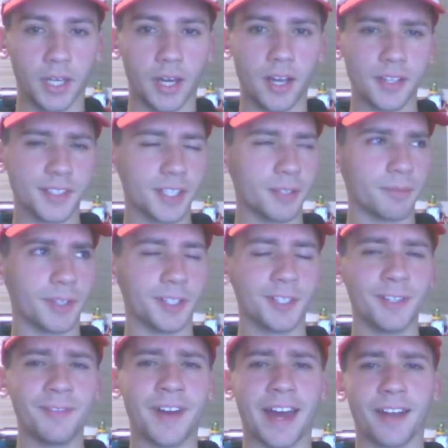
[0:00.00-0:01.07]
Also, I
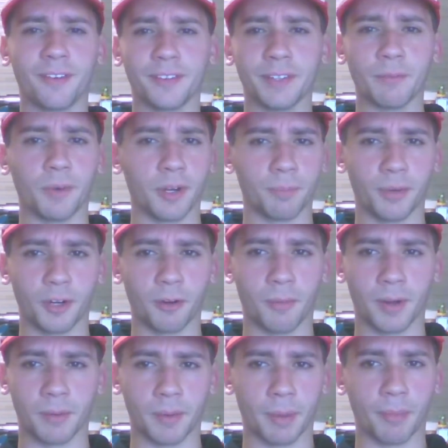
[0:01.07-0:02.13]
should have had only one
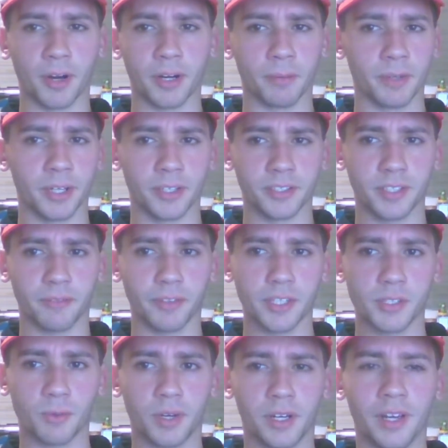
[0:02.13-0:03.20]
Pokemon in my party when hunting for
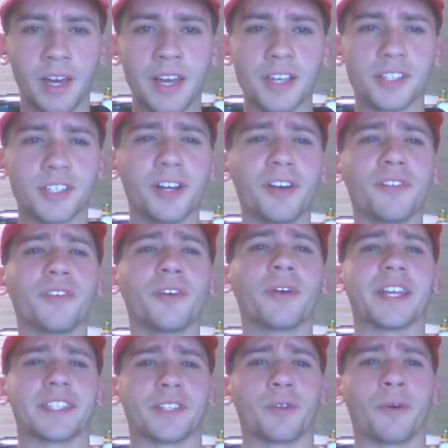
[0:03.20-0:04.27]
this one. Circle Throw
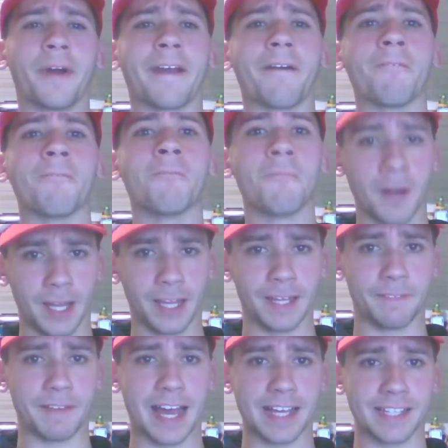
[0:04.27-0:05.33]
gets annoying really
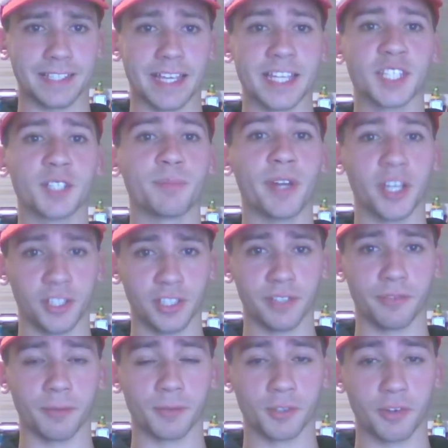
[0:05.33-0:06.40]
fast, especially
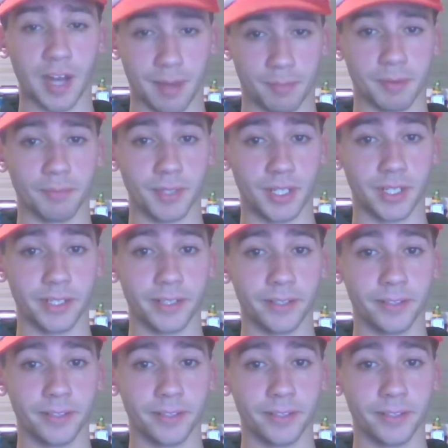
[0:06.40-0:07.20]
from Scrappymon.